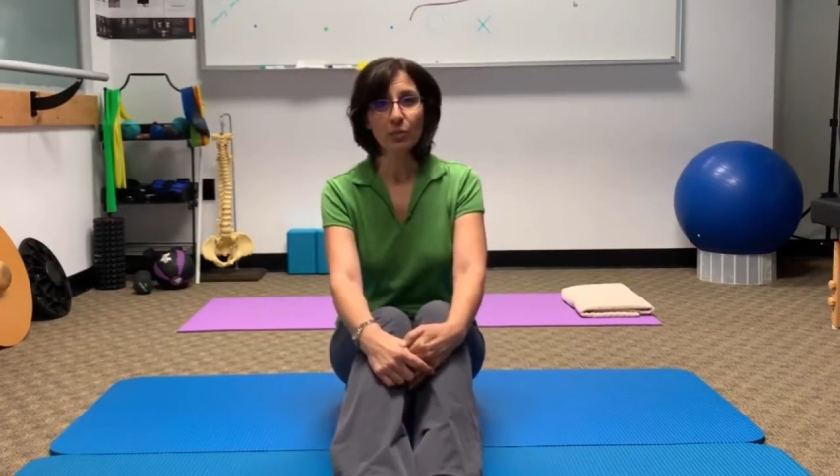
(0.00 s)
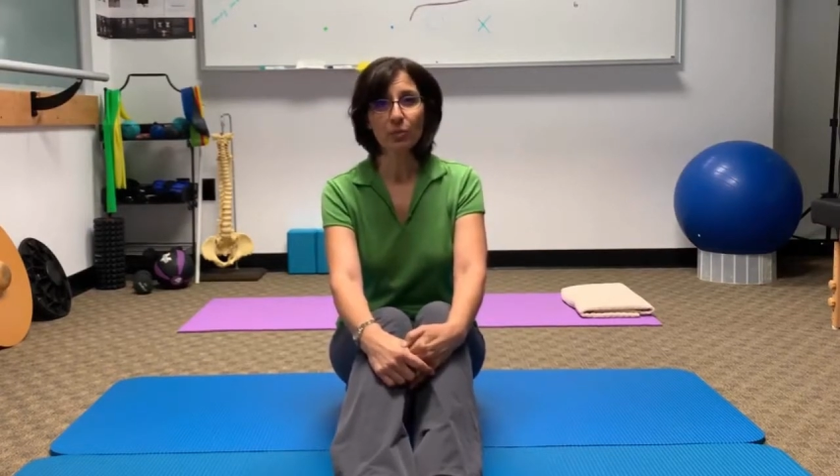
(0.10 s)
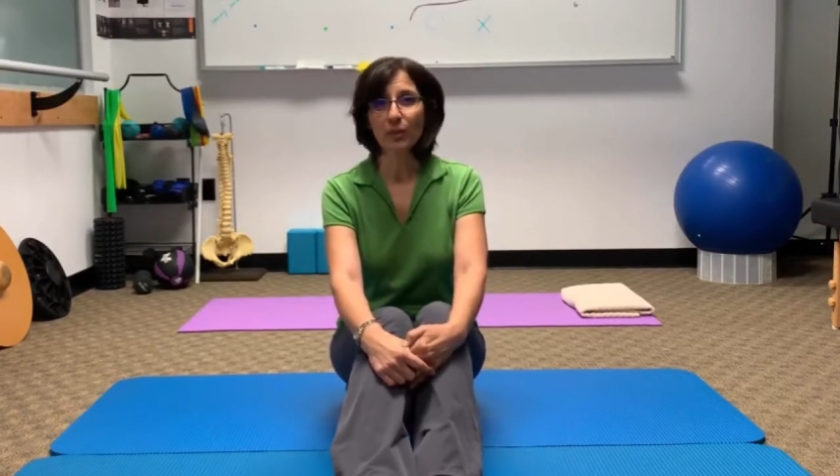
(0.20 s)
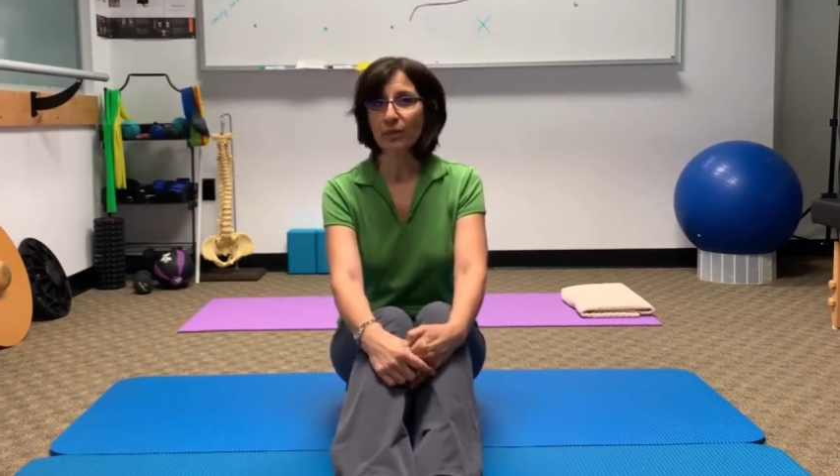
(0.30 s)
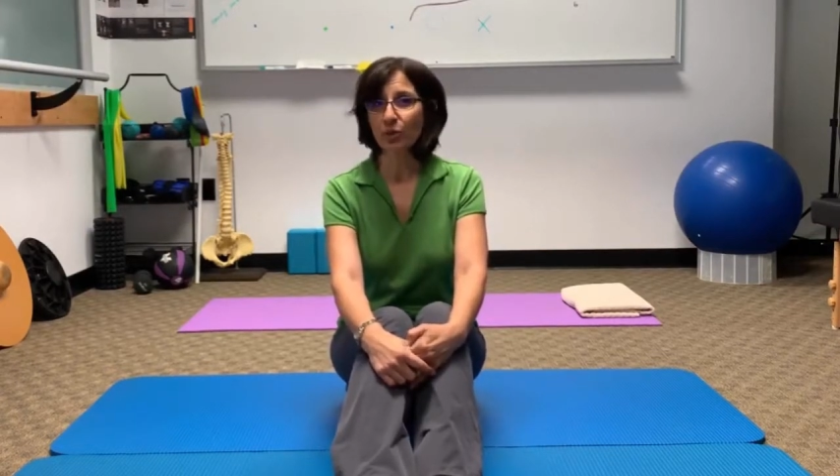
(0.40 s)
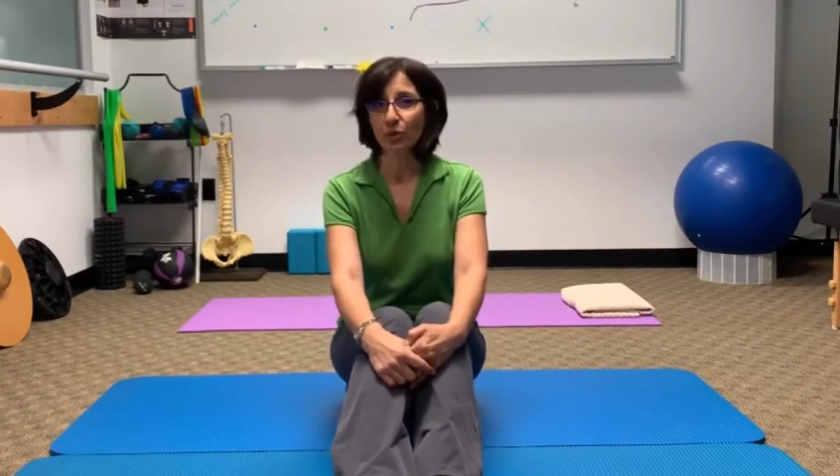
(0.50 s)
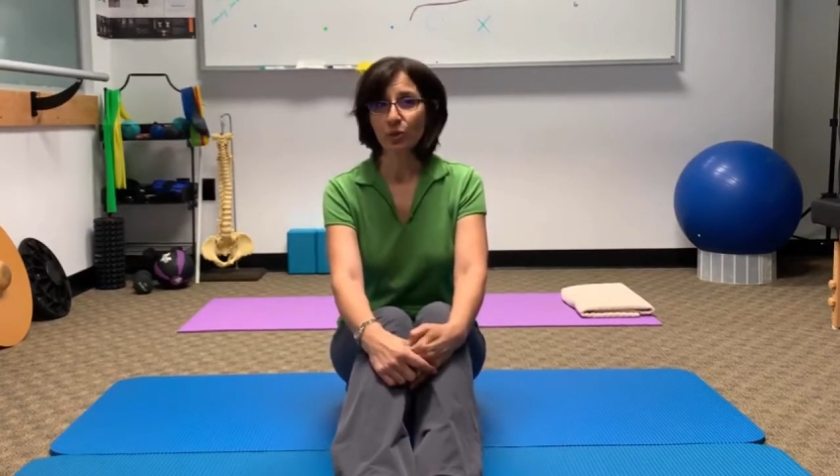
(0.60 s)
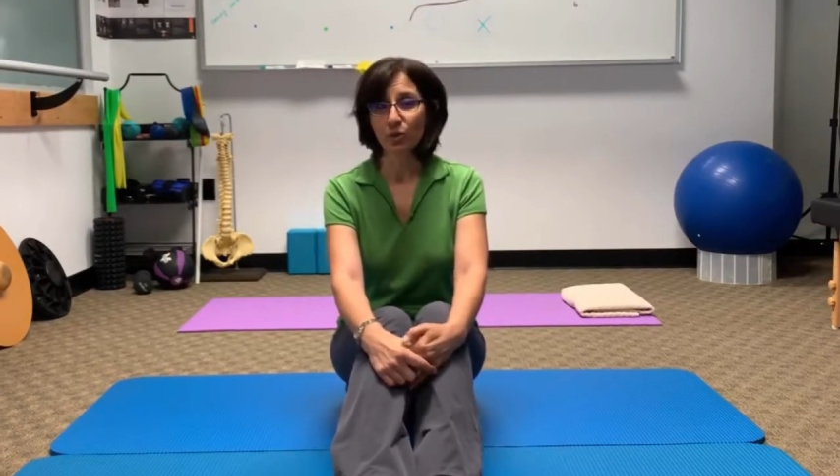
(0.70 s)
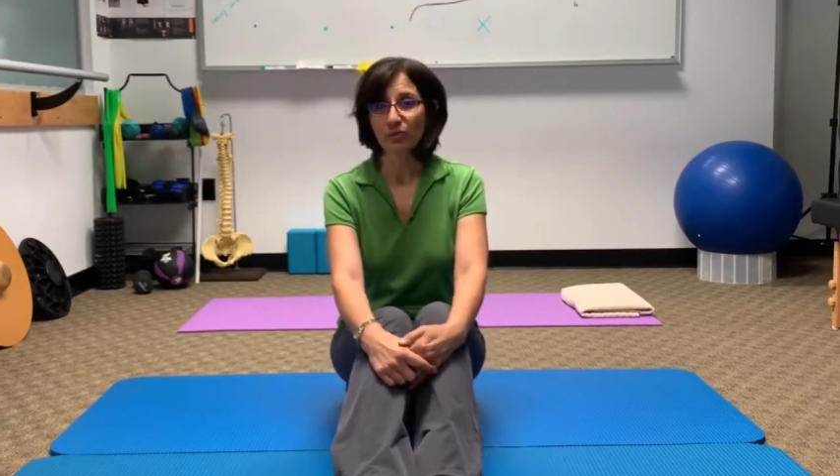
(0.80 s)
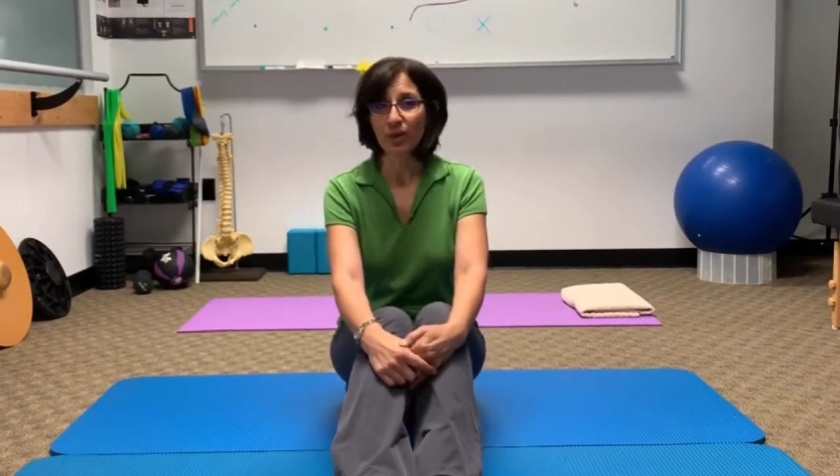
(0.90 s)
We're right here in
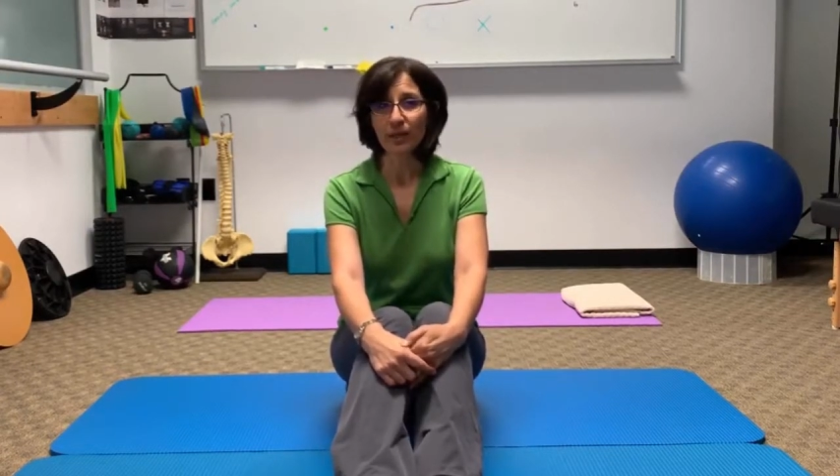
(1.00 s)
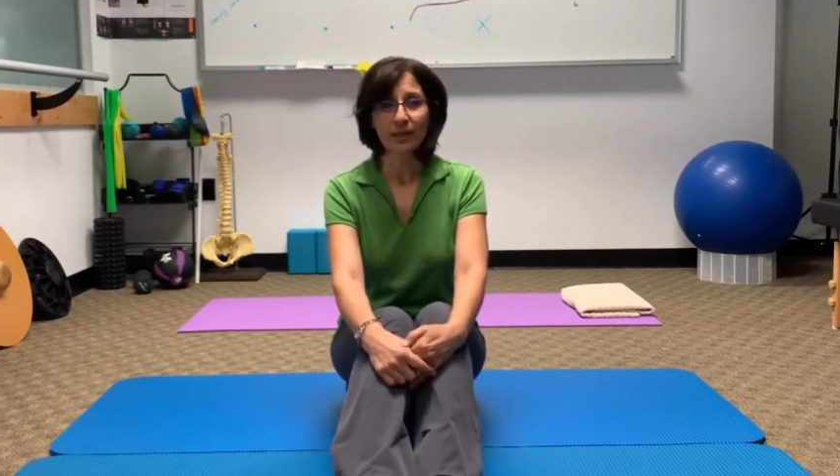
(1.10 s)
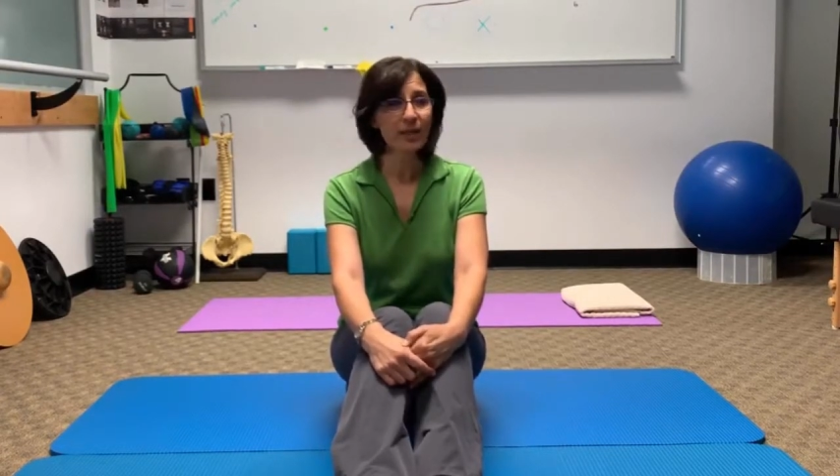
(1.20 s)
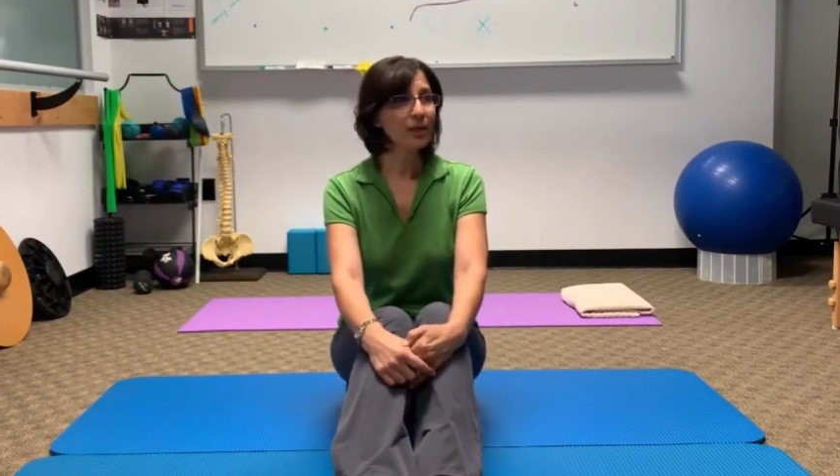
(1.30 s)
Irvine.